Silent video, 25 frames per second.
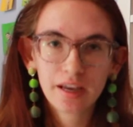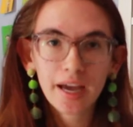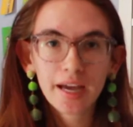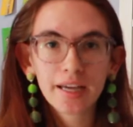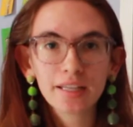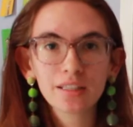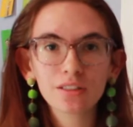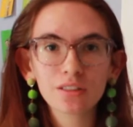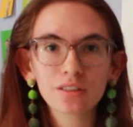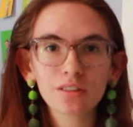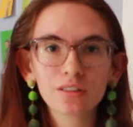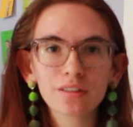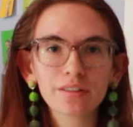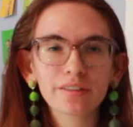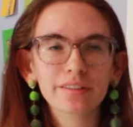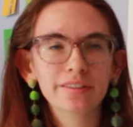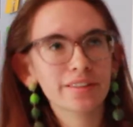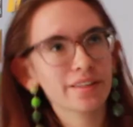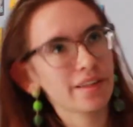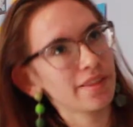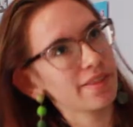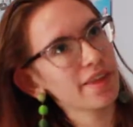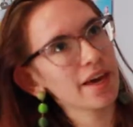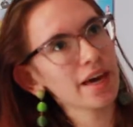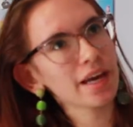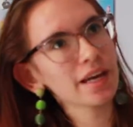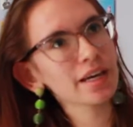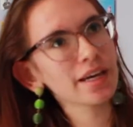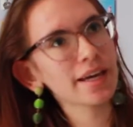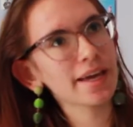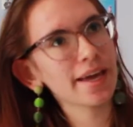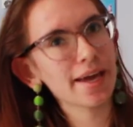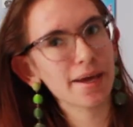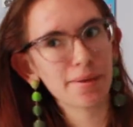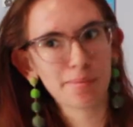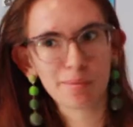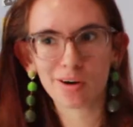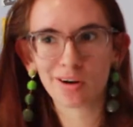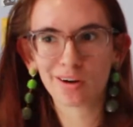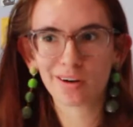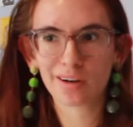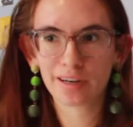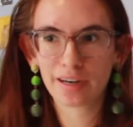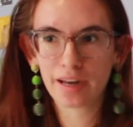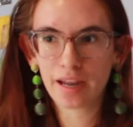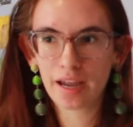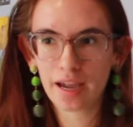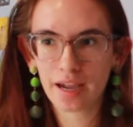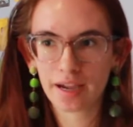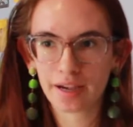Enter synthetic
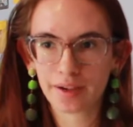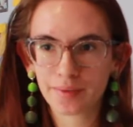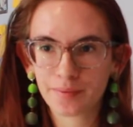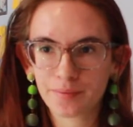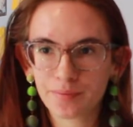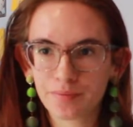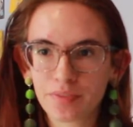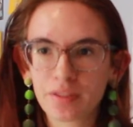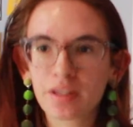mRNA.